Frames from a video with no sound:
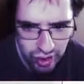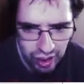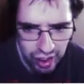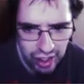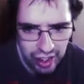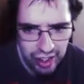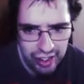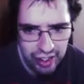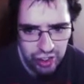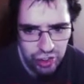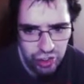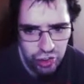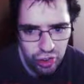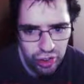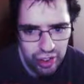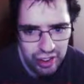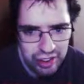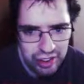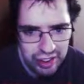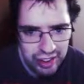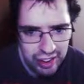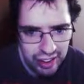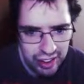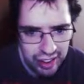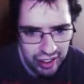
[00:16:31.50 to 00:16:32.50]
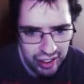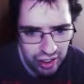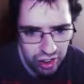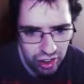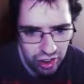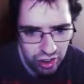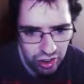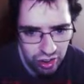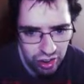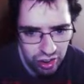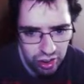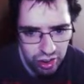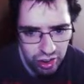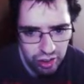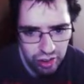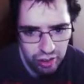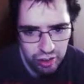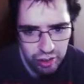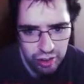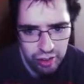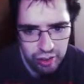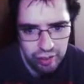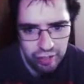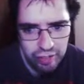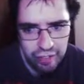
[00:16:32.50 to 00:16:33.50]
And as you can see here,
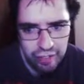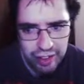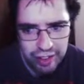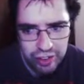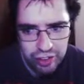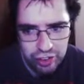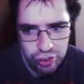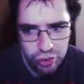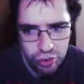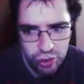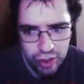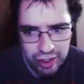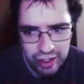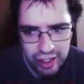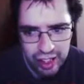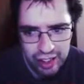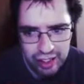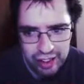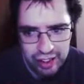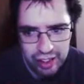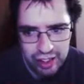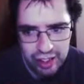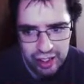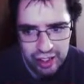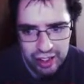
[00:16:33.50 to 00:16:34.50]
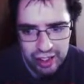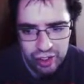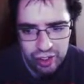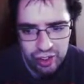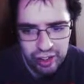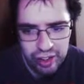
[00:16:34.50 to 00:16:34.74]
these two are connected here and